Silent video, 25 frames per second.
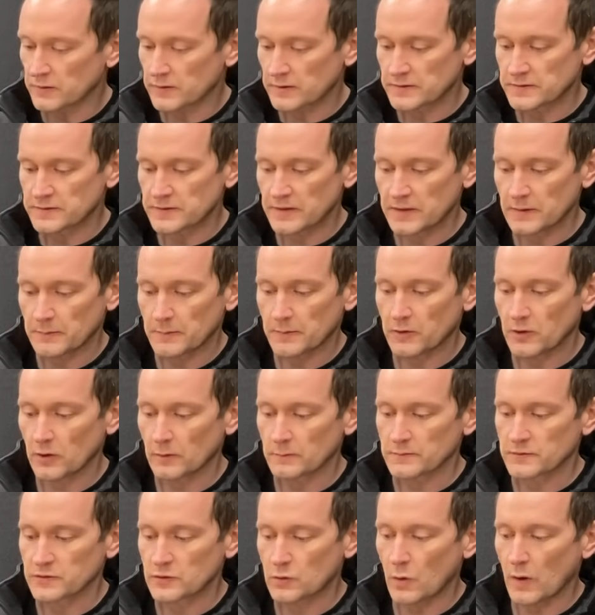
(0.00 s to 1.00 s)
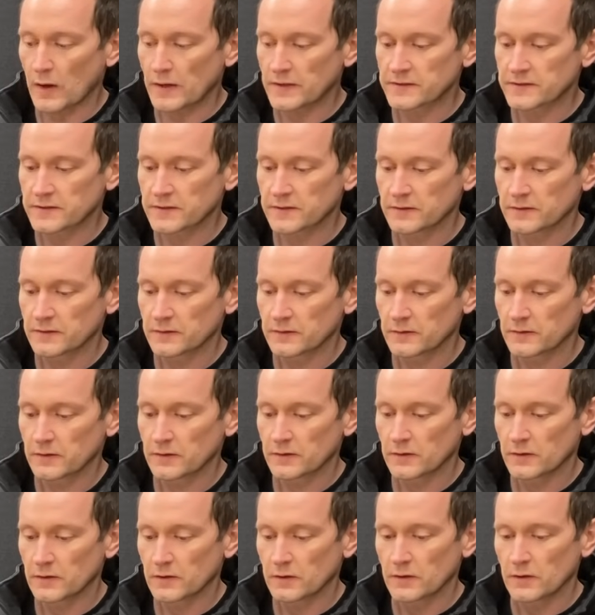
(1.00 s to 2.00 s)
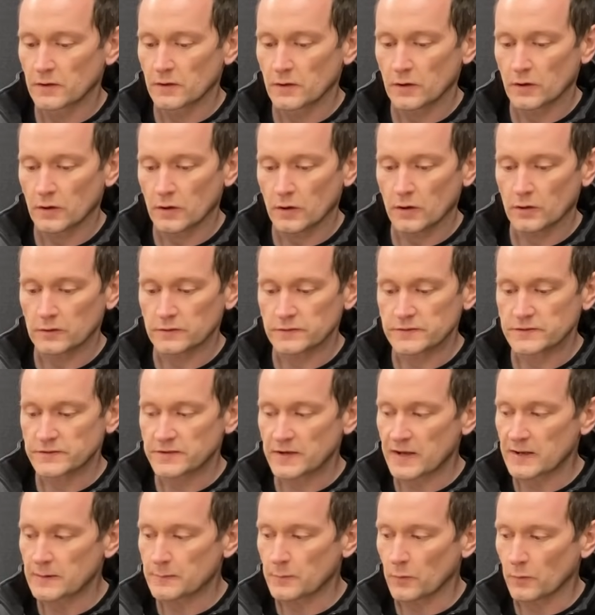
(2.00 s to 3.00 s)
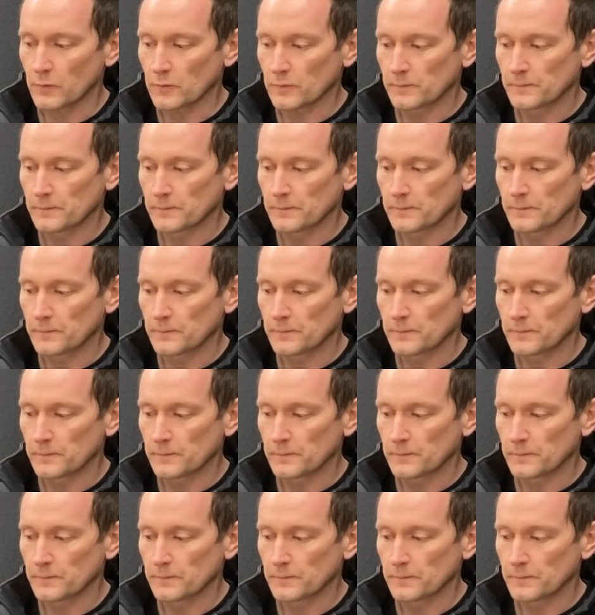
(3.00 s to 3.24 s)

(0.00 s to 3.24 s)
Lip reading: can see it becomes quite unstable,